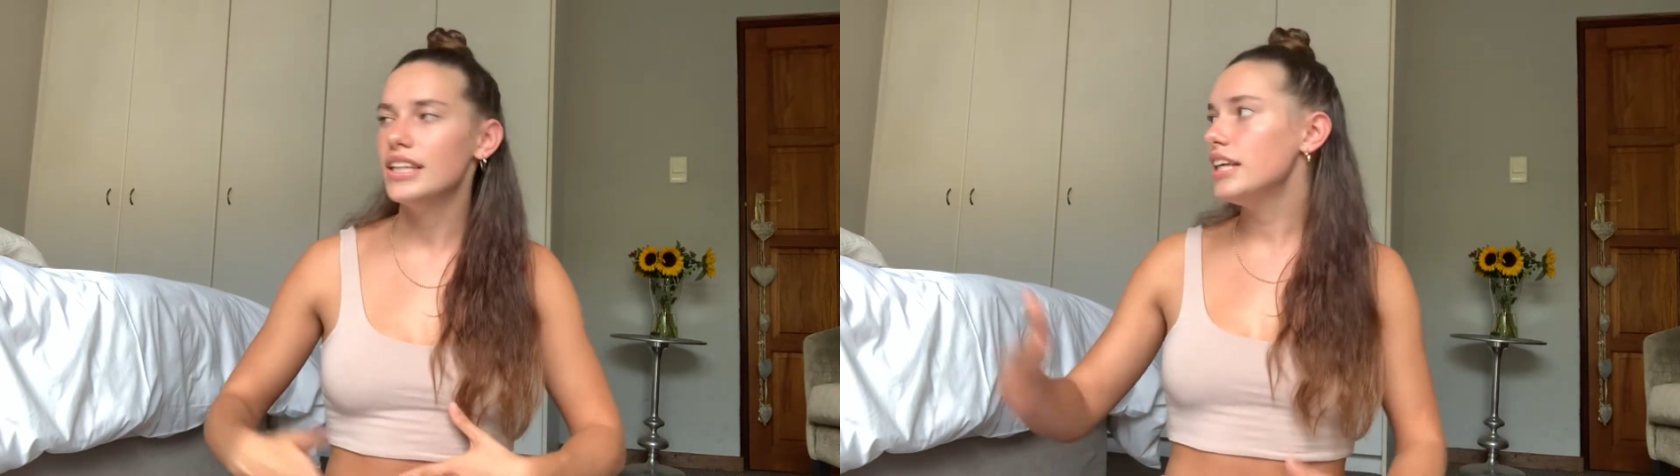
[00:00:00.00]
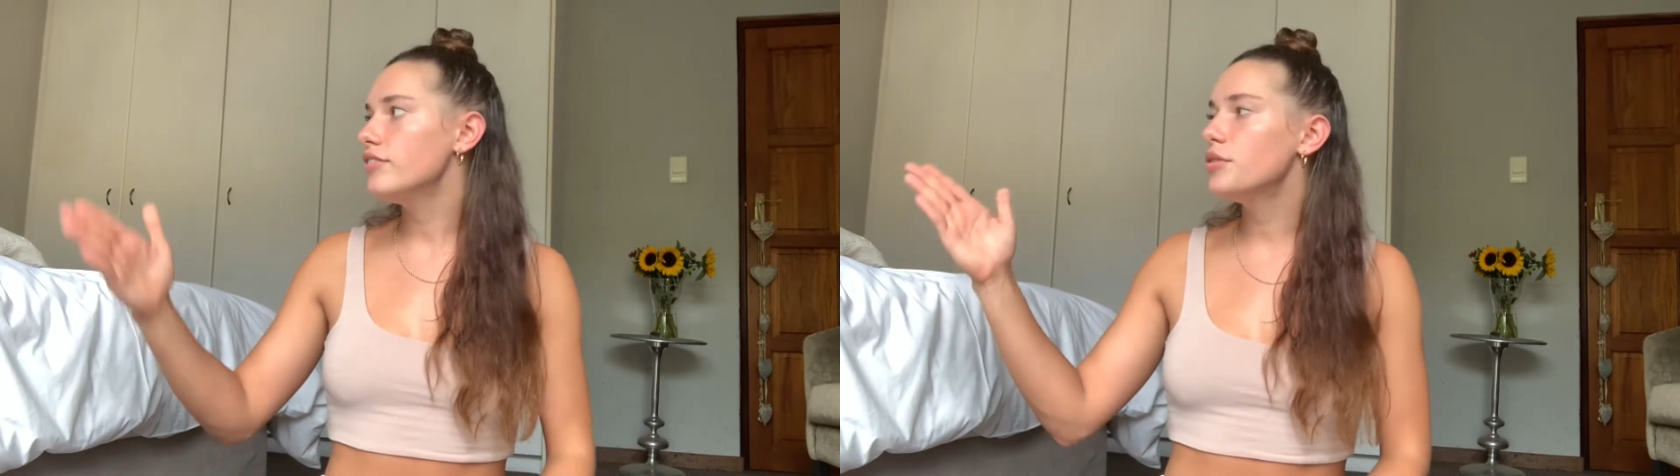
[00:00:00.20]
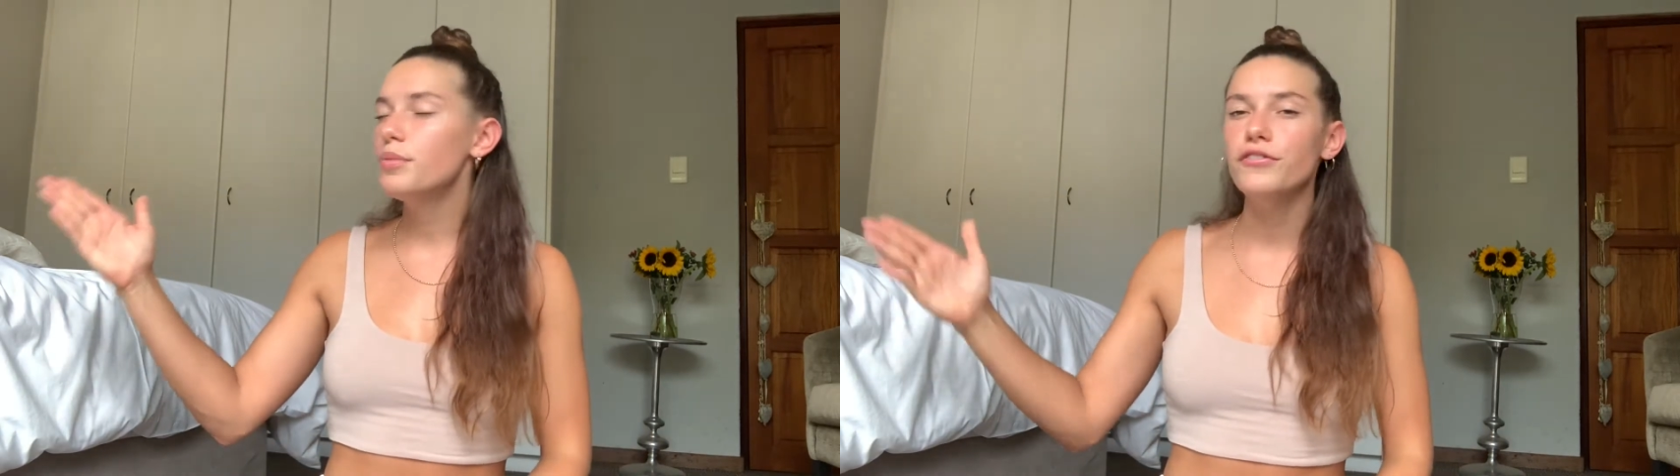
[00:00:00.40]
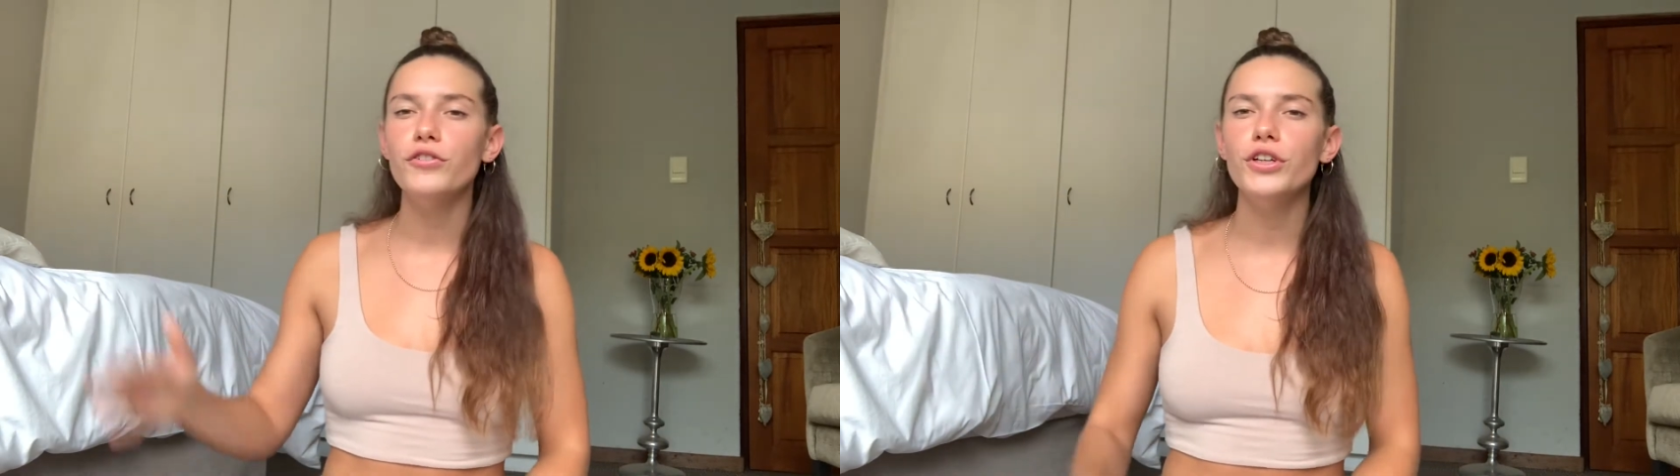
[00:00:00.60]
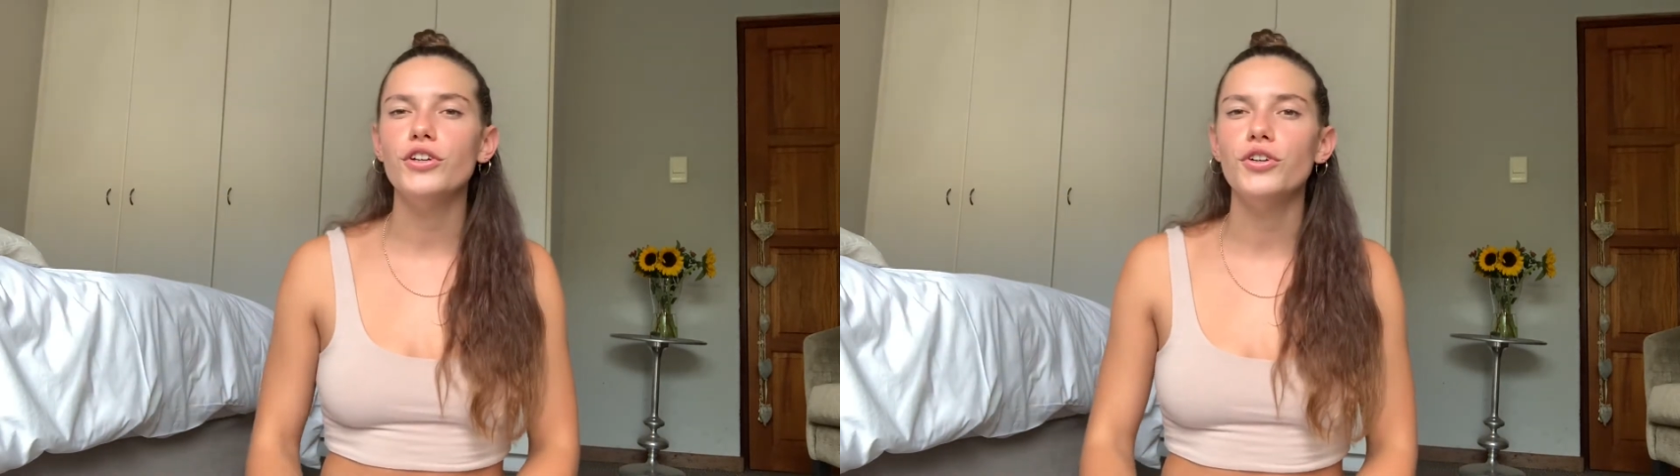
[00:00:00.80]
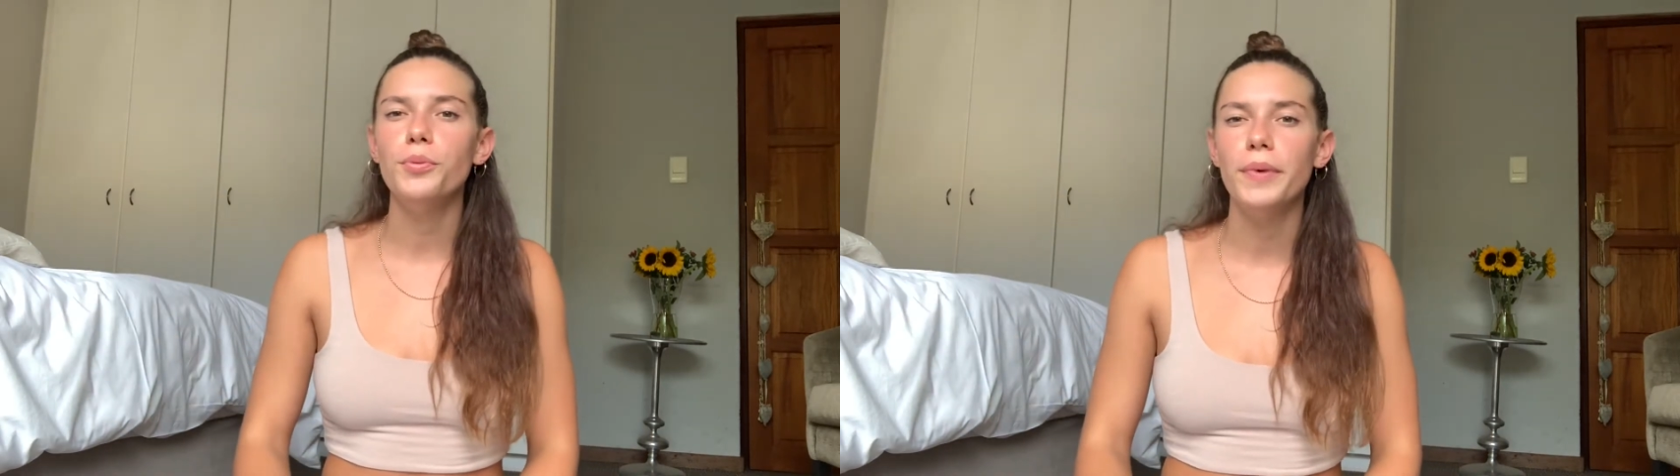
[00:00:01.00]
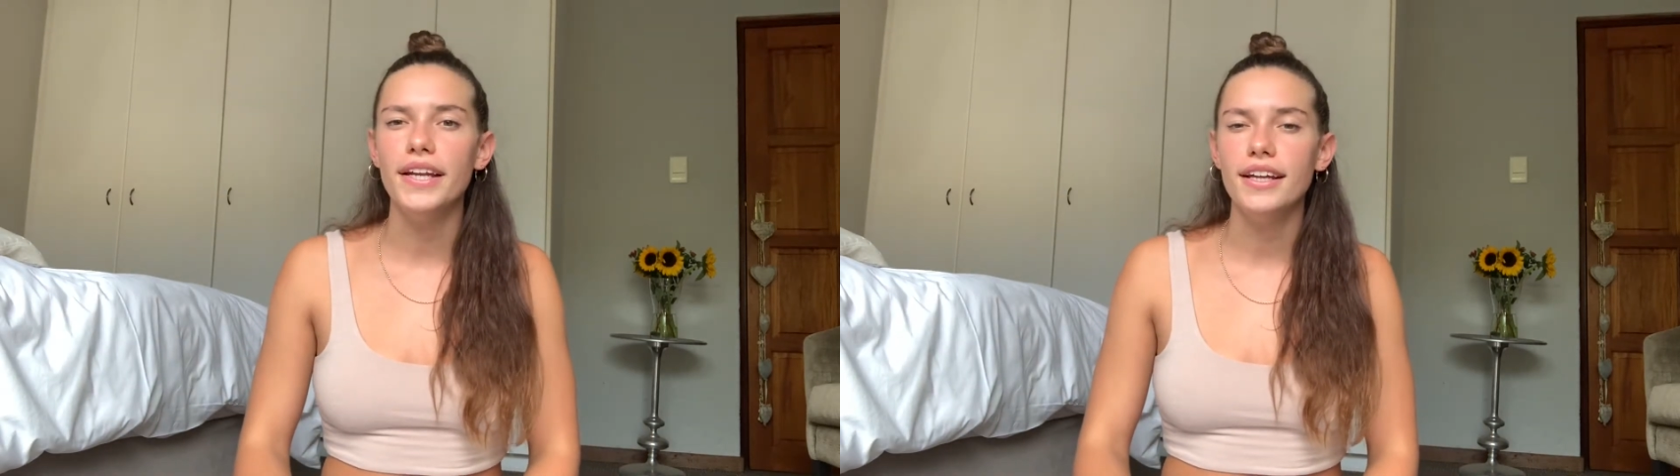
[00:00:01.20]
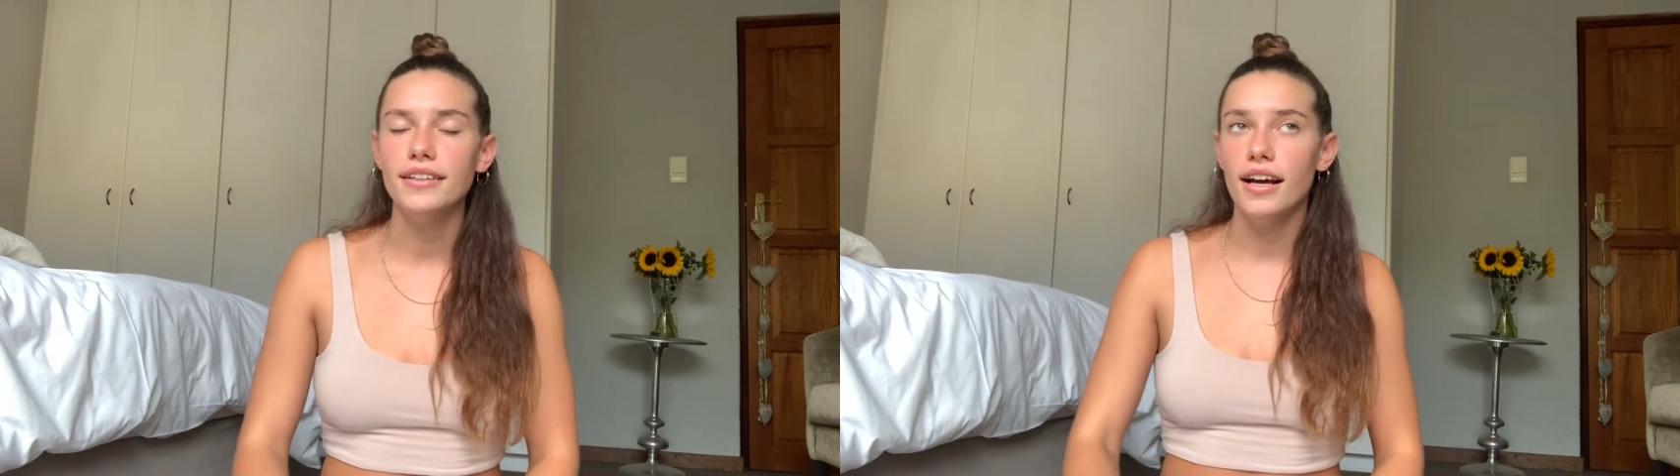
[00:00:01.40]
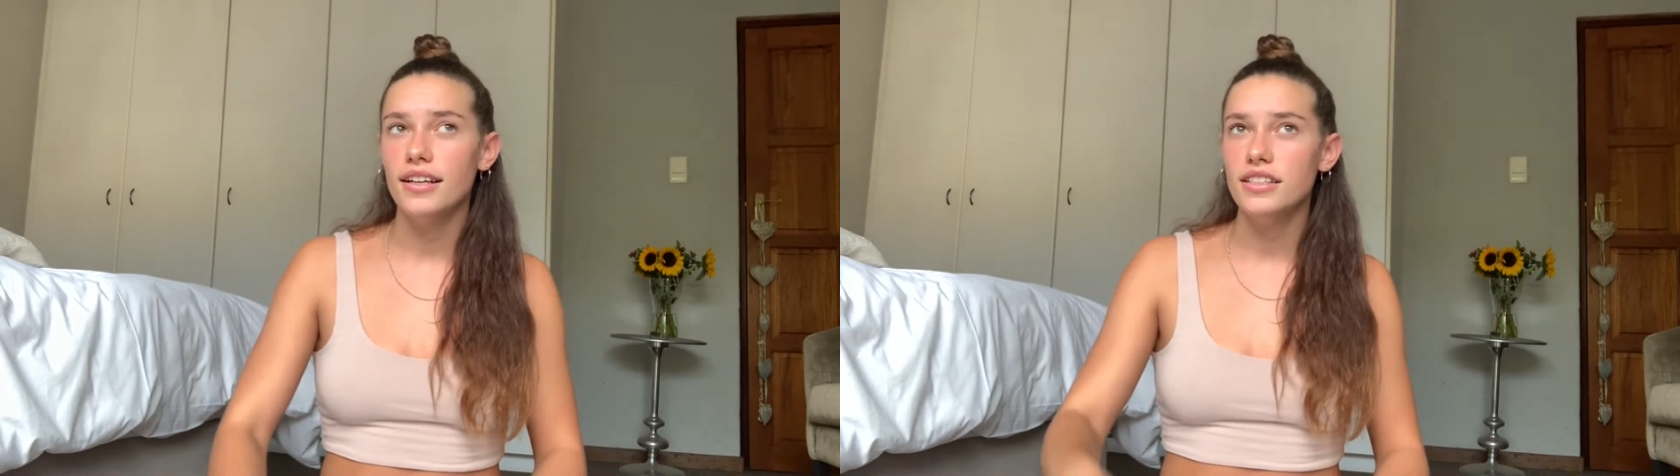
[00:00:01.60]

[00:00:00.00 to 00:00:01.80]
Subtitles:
even before you go to bed at night.